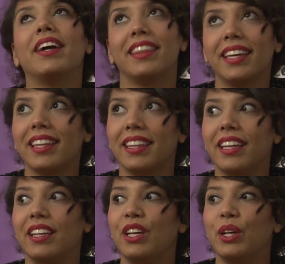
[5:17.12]
think
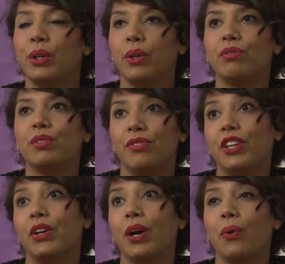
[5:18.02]
that you have to
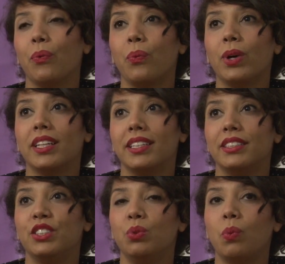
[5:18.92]
figure out what it
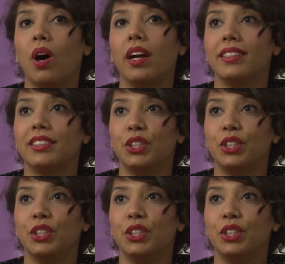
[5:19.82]
is you want.